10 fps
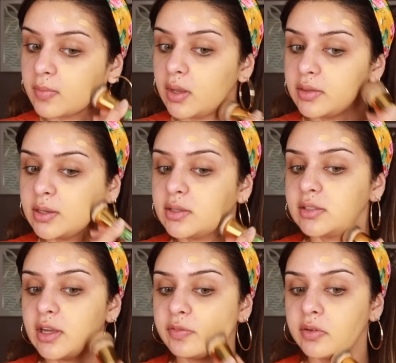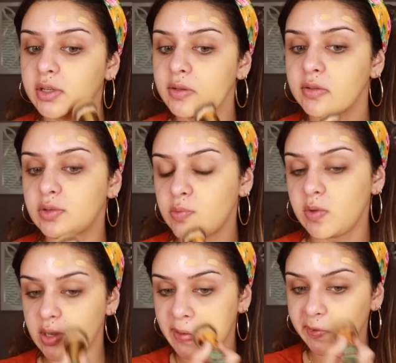I think it's definitely too
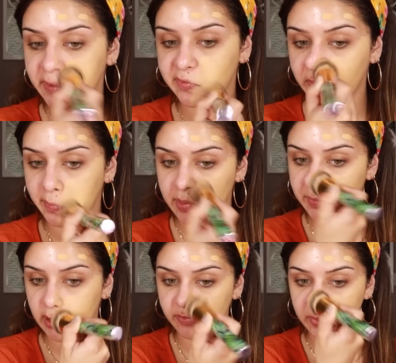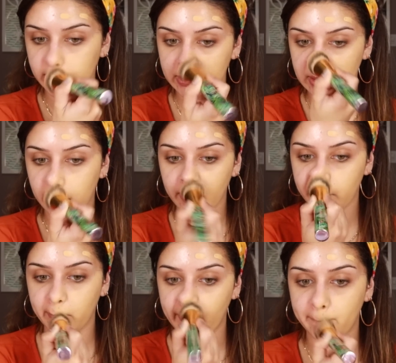yellowy for me, but I feel like the
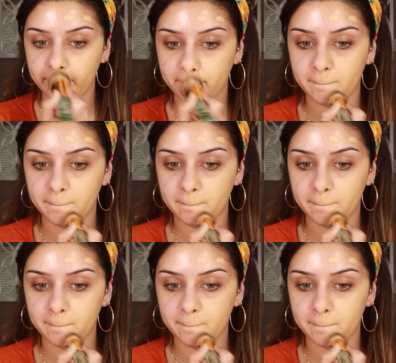other one